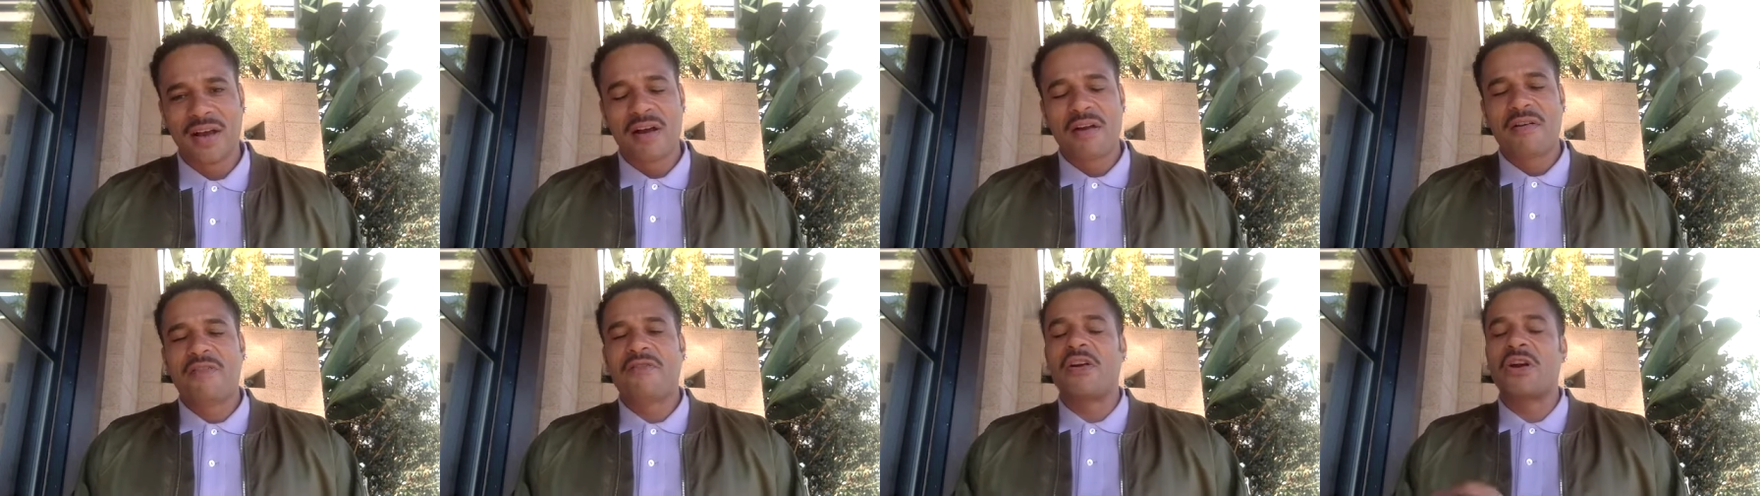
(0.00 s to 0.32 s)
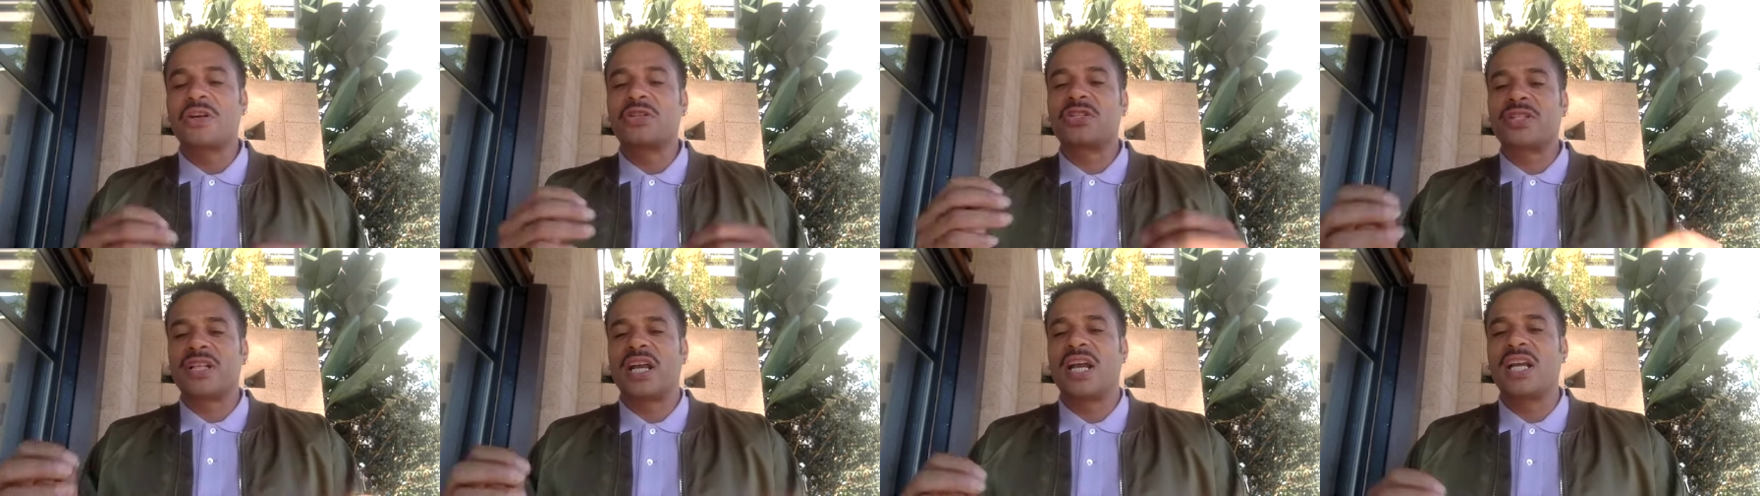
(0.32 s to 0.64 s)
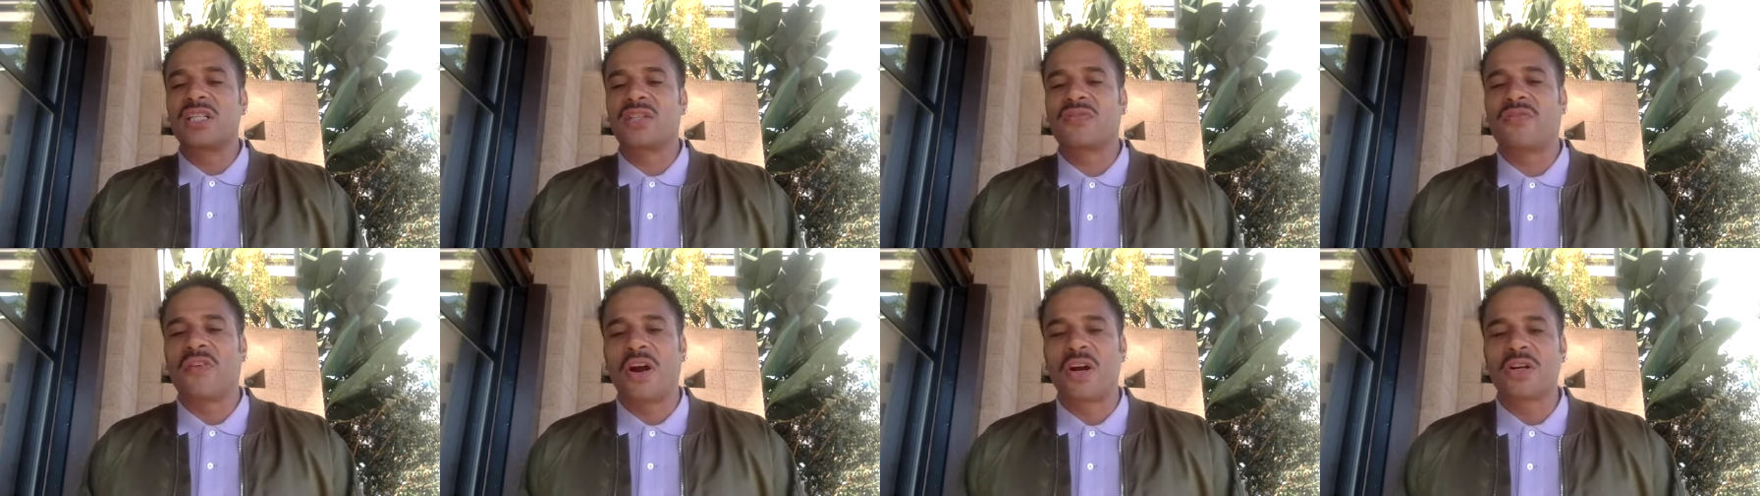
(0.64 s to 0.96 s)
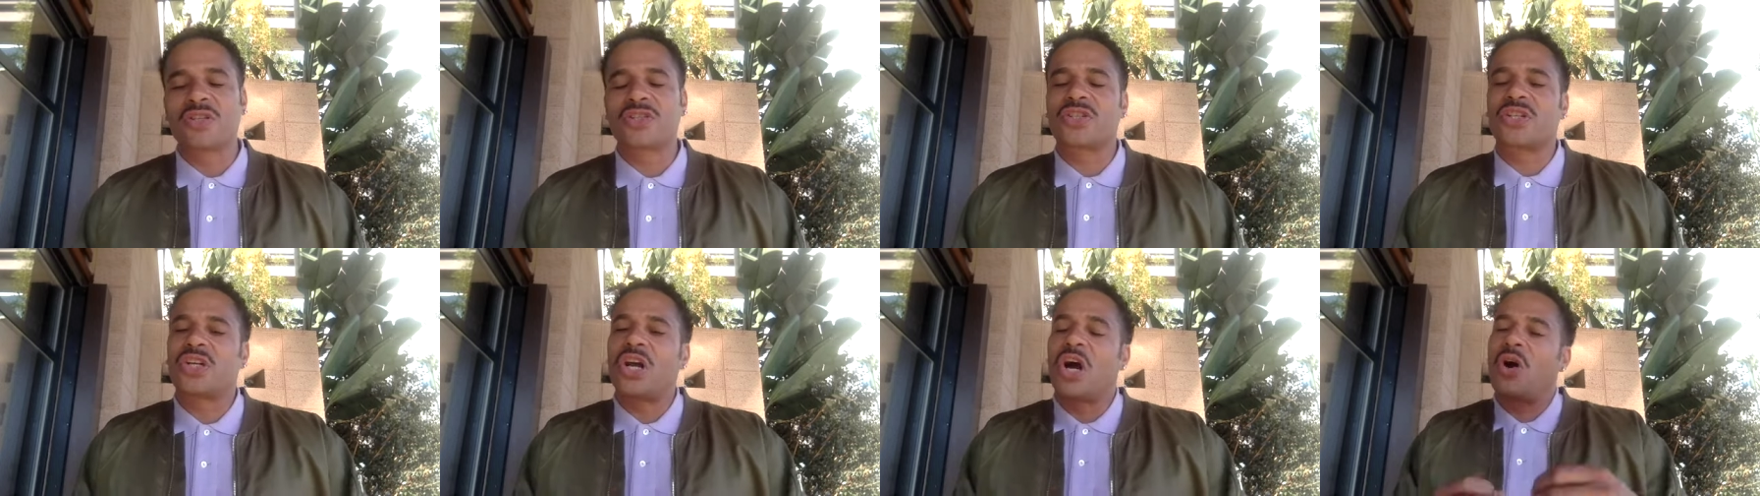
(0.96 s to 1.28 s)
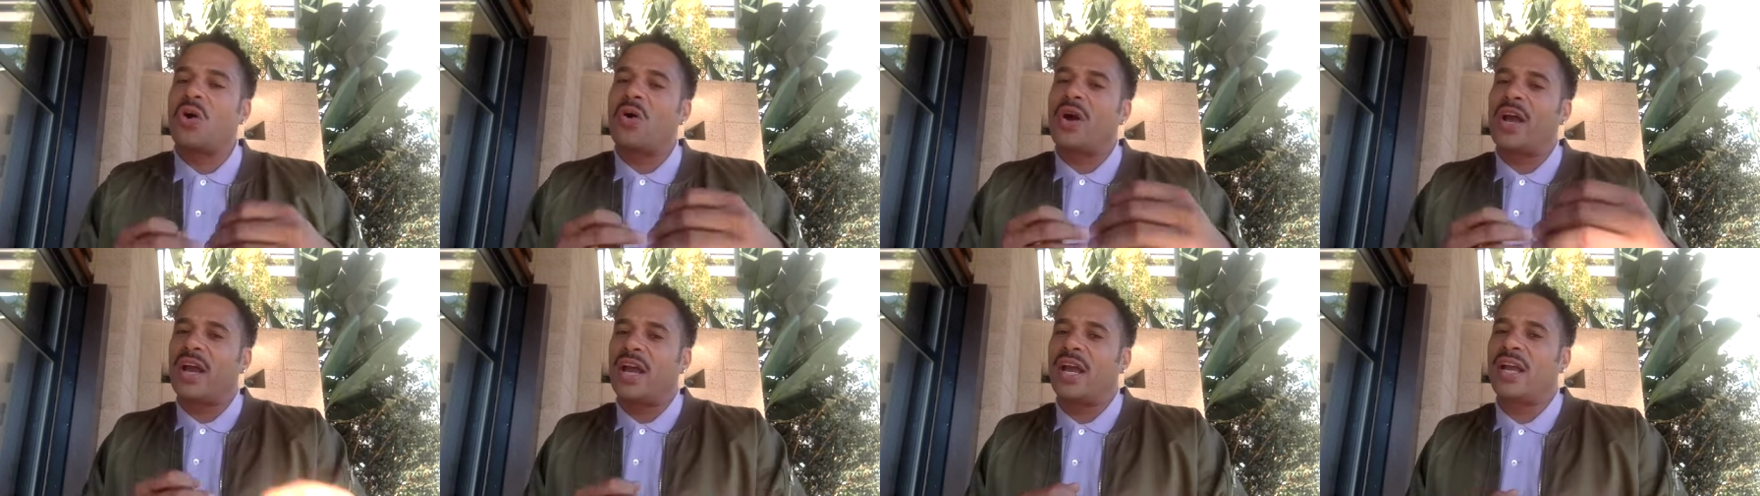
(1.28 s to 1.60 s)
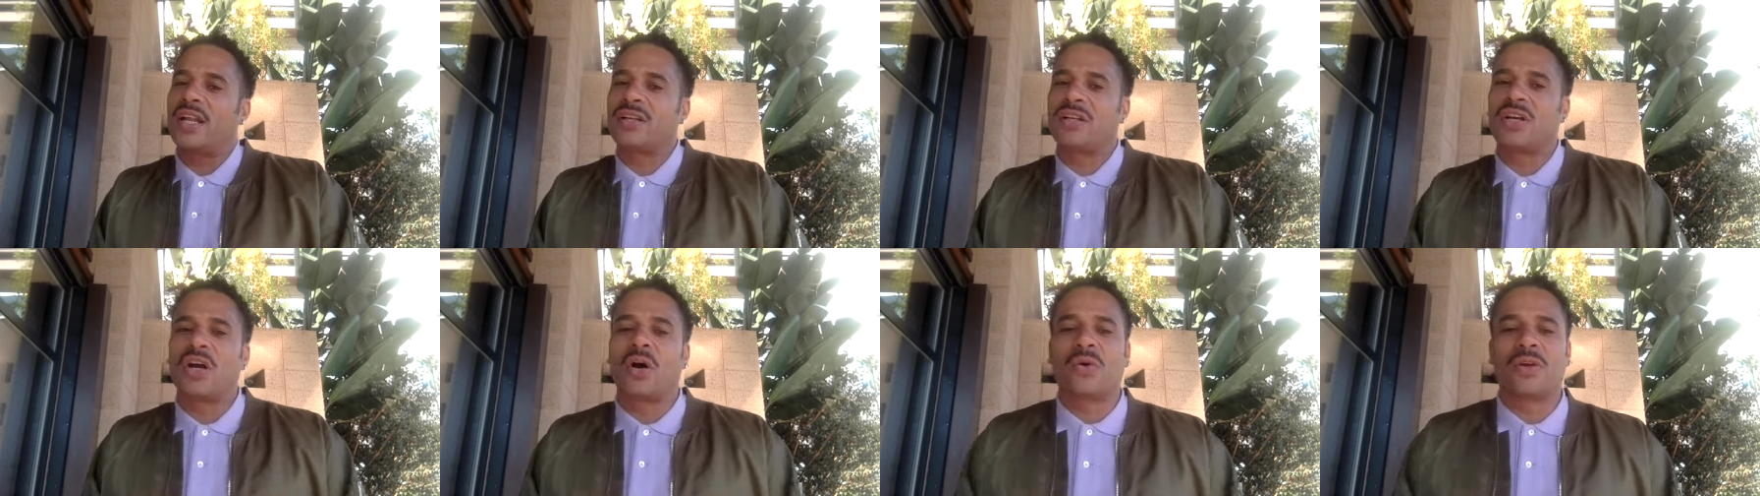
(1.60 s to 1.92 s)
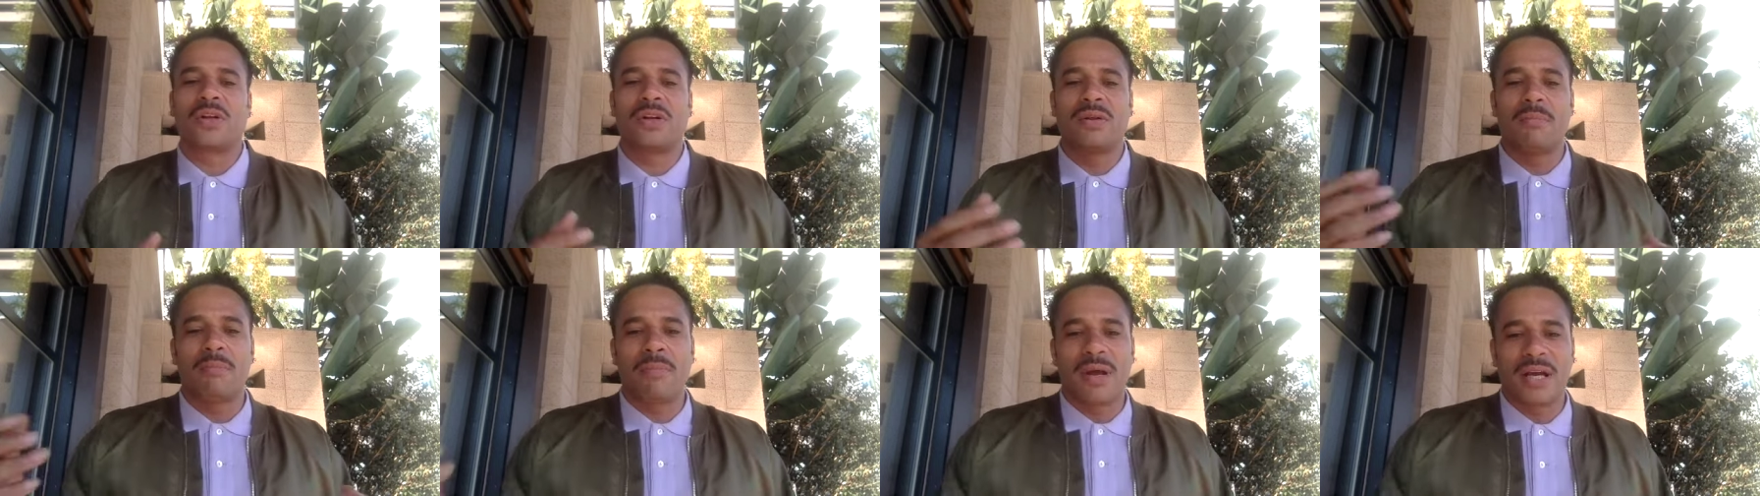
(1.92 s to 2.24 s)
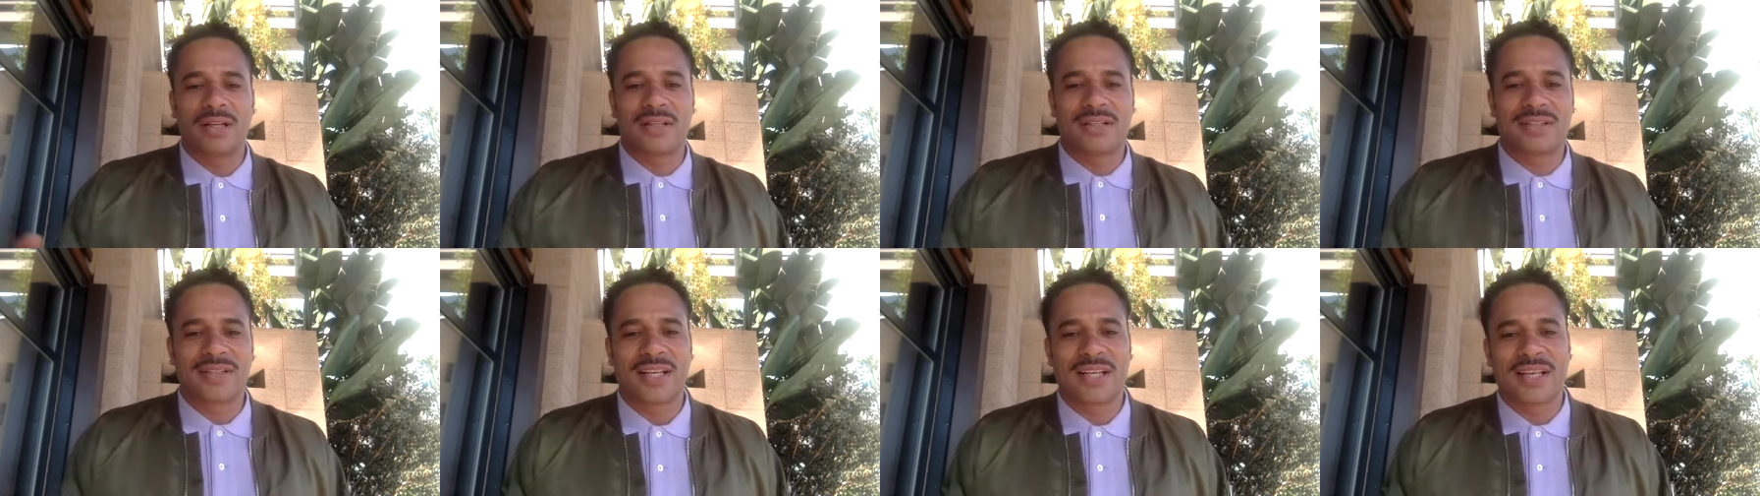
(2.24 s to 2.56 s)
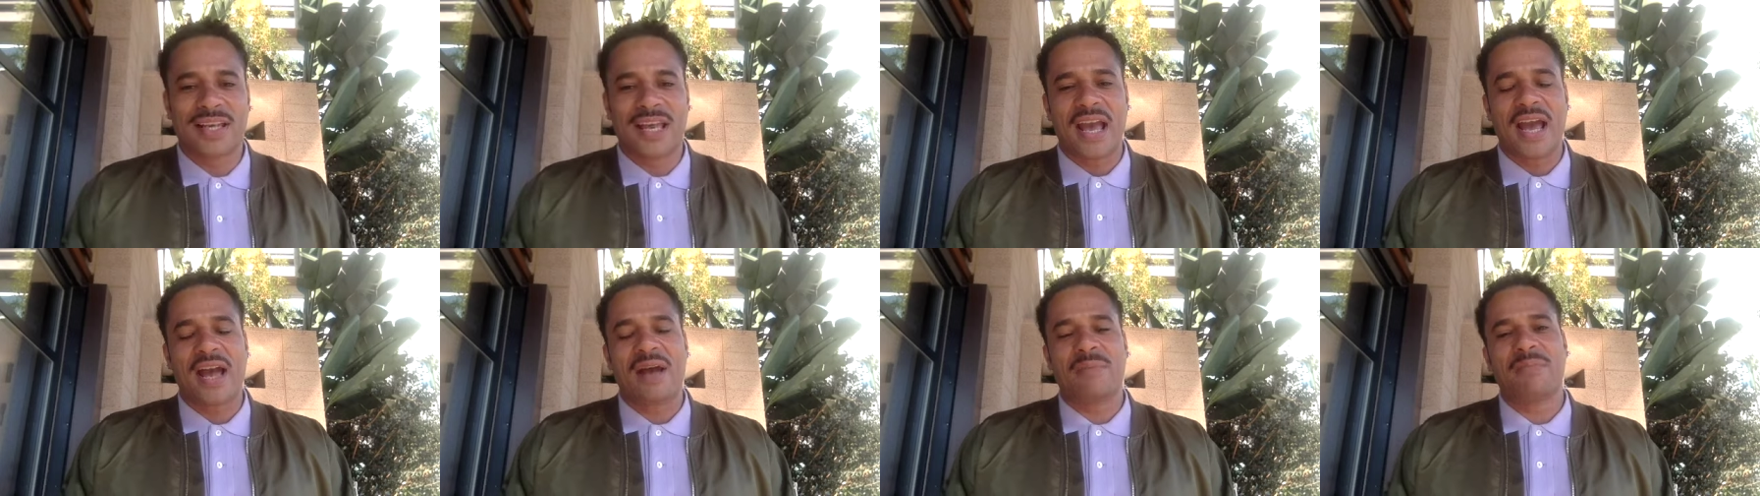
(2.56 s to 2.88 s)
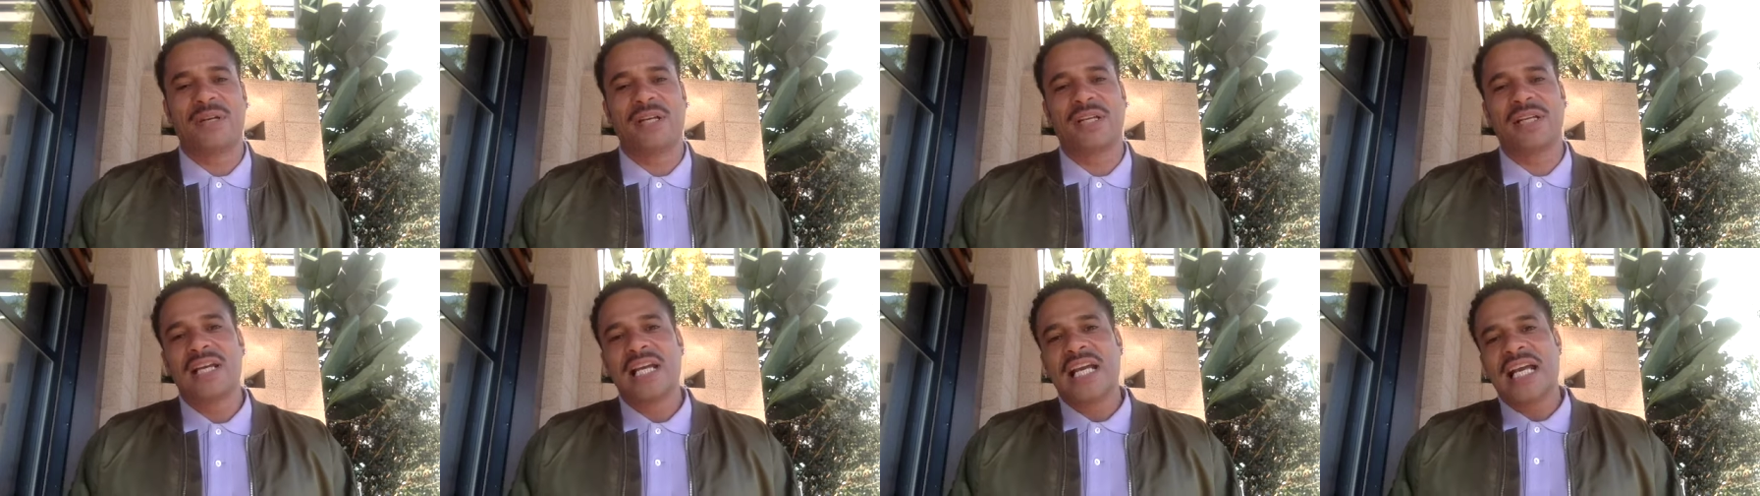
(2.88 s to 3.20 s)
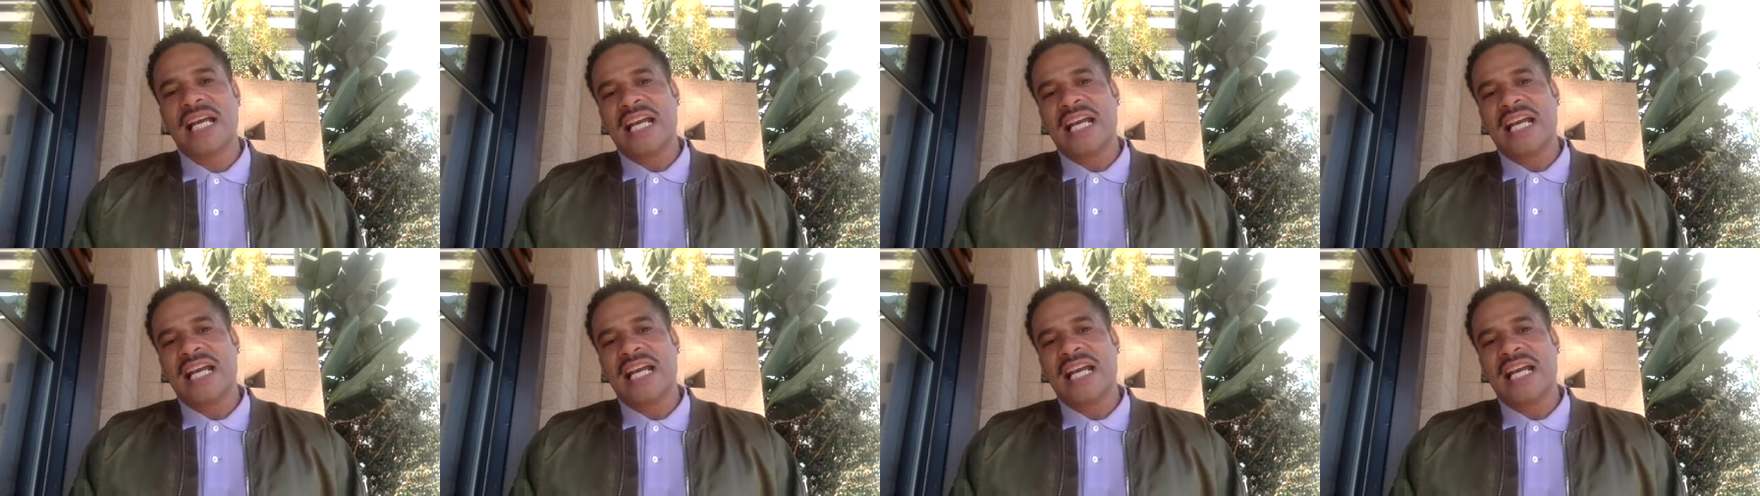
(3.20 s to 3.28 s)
First things first, go ahead and go to the medicine cabinet,